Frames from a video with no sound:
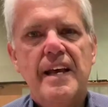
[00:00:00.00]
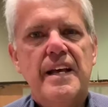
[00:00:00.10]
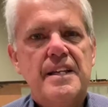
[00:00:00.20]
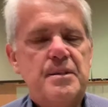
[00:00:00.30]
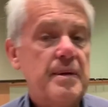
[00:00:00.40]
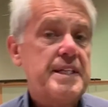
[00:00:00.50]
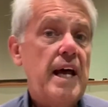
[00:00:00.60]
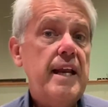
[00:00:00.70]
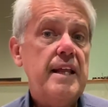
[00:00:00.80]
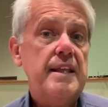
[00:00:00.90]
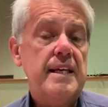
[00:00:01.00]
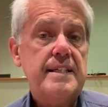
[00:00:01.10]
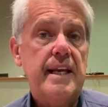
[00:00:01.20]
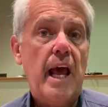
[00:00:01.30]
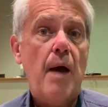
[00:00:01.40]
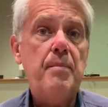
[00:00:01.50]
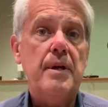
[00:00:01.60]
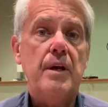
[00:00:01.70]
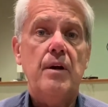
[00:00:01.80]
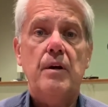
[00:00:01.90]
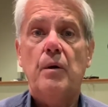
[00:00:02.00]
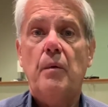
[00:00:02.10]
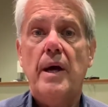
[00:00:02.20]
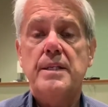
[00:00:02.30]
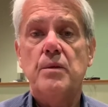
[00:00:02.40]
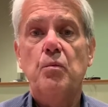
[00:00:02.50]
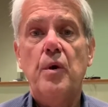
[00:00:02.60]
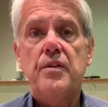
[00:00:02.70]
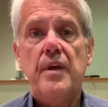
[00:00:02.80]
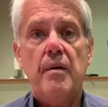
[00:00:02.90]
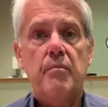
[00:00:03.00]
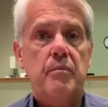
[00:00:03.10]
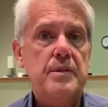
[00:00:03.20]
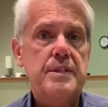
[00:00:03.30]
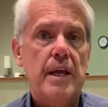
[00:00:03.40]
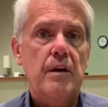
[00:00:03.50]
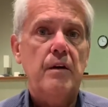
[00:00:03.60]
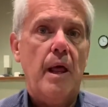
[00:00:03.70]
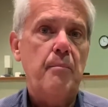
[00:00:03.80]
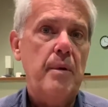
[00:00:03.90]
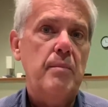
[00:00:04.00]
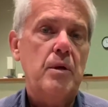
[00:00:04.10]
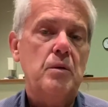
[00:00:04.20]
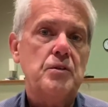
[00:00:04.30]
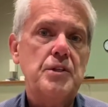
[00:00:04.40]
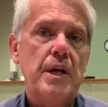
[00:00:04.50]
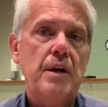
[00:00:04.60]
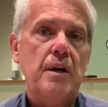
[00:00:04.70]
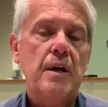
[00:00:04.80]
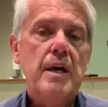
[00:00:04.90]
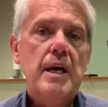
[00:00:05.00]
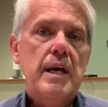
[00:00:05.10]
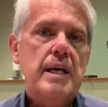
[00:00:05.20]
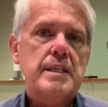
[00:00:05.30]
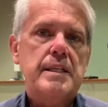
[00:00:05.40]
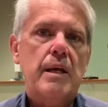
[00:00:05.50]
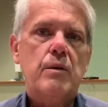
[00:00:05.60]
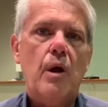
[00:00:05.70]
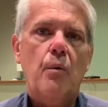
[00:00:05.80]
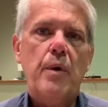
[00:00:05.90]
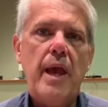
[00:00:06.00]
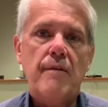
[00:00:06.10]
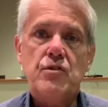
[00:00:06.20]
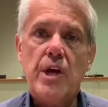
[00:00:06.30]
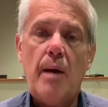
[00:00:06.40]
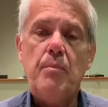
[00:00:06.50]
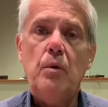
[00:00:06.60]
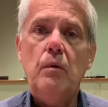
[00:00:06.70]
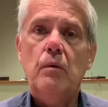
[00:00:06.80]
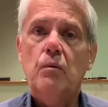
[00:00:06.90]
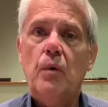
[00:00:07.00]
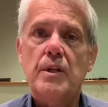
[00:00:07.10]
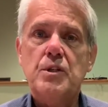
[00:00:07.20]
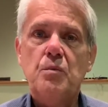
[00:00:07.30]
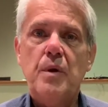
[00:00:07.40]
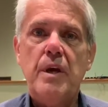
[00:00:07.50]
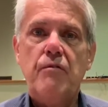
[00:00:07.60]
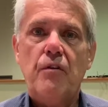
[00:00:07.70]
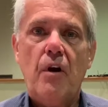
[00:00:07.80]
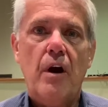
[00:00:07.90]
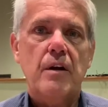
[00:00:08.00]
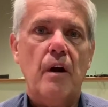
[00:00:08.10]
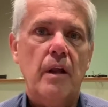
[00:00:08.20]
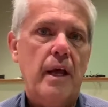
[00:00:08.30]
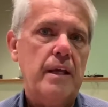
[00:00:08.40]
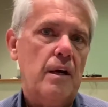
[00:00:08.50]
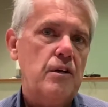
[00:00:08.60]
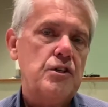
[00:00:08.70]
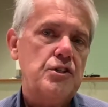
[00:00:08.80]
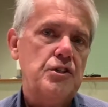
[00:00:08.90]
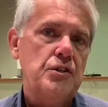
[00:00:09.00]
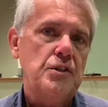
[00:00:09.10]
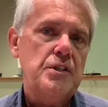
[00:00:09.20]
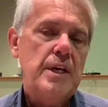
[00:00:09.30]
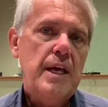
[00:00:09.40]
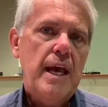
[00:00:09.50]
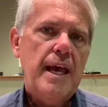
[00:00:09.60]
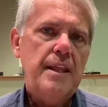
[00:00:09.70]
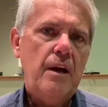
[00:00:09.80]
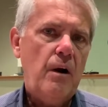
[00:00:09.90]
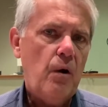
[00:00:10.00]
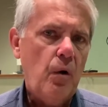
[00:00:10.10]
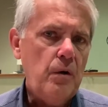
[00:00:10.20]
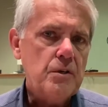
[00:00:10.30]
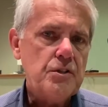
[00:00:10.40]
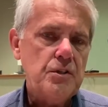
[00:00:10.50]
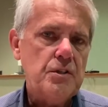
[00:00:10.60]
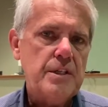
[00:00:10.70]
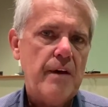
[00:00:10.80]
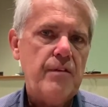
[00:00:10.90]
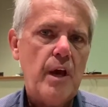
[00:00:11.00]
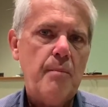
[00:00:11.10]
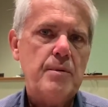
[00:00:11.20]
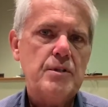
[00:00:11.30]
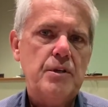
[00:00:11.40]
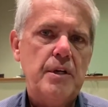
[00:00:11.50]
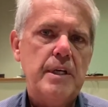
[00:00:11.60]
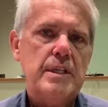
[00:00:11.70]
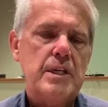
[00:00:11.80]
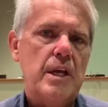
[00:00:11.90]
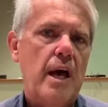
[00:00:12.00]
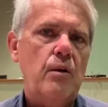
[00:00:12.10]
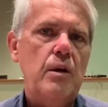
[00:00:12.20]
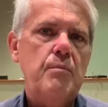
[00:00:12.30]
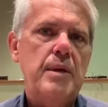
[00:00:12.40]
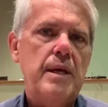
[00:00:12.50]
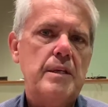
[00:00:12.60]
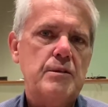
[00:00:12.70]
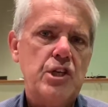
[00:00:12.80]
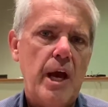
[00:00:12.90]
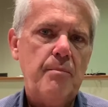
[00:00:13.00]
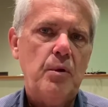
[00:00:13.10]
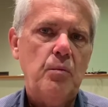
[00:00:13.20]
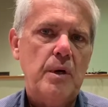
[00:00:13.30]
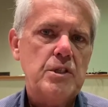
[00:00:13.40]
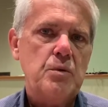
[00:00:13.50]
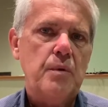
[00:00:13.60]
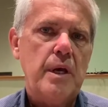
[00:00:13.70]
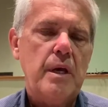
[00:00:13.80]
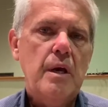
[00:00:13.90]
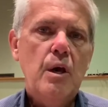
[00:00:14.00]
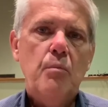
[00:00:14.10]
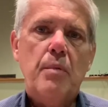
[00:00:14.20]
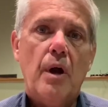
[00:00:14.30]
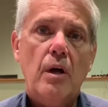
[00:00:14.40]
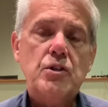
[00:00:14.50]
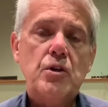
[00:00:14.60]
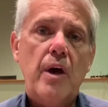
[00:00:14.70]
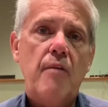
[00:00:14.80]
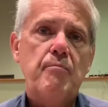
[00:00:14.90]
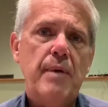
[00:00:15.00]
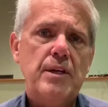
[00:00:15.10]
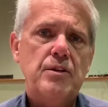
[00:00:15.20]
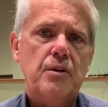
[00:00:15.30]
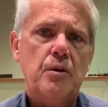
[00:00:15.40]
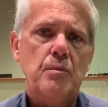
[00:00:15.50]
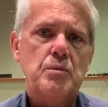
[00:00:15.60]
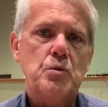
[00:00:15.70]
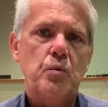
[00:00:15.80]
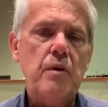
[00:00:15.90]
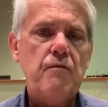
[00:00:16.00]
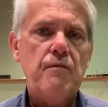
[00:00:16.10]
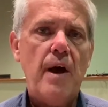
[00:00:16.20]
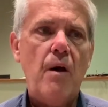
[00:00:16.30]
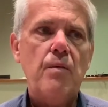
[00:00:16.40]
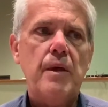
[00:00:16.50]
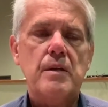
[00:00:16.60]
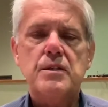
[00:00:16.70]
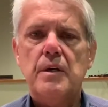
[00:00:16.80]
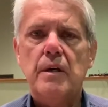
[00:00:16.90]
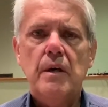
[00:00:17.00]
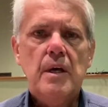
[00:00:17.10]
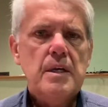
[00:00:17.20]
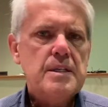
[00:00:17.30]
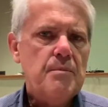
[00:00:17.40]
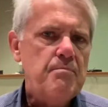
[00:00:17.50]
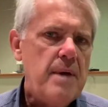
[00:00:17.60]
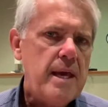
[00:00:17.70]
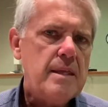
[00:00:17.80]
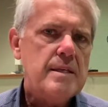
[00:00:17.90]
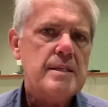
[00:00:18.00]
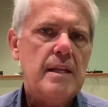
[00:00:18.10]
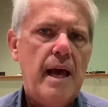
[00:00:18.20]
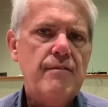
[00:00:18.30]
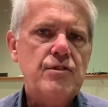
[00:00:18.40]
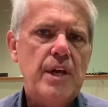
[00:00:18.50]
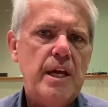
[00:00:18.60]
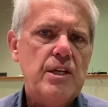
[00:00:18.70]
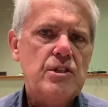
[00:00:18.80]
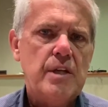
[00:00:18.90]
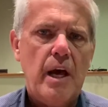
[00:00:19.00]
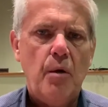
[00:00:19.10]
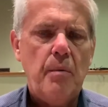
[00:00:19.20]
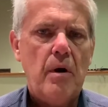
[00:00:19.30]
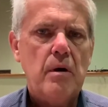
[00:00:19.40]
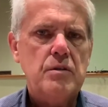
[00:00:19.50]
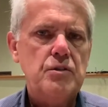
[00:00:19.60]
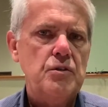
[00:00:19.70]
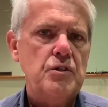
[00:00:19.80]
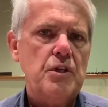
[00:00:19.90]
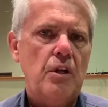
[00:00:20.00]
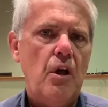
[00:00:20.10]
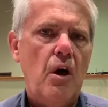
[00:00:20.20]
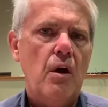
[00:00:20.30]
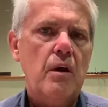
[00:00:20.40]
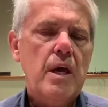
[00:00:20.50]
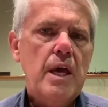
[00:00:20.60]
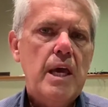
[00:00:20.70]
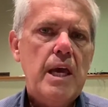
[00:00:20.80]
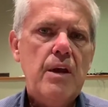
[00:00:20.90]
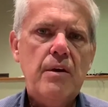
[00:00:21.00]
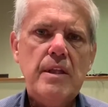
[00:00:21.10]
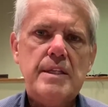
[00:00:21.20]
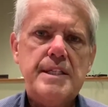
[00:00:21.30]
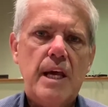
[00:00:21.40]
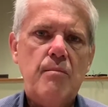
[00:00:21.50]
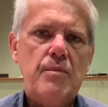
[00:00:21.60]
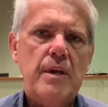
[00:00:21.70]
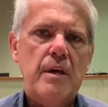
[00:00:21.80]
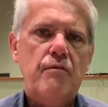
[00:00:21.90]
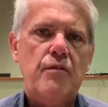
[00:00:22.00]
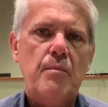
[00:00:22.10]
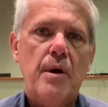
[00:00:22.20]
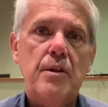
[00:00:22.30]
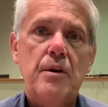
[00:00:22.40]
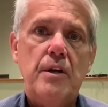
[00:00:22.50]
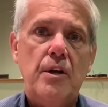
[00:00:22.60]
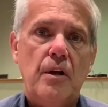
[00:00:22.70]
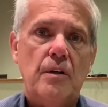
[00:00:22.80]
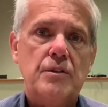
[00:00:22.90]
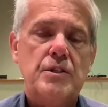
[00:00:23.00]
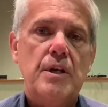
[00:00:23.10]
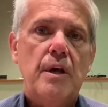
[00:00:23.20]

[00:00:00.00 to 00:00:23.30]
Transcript: Some exciting things that happen here at Horizon with that center, that biblical center, is that we have chapel once a week for our younger students. And then our older students have the opportunity to not only be in chapel once a week, but also have mentor groups. We have found that to make this life change, to help our students along, hearing the same thing from other adults